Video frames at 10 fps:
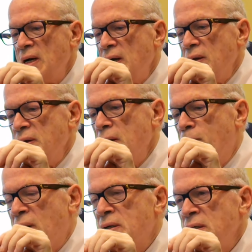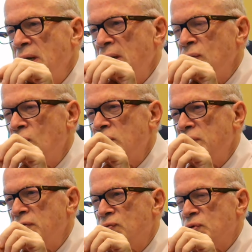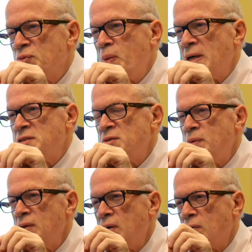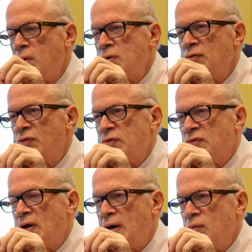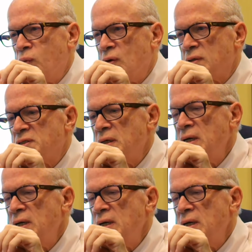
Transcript: the abutting landlord is responsible or owner for the sidewalks.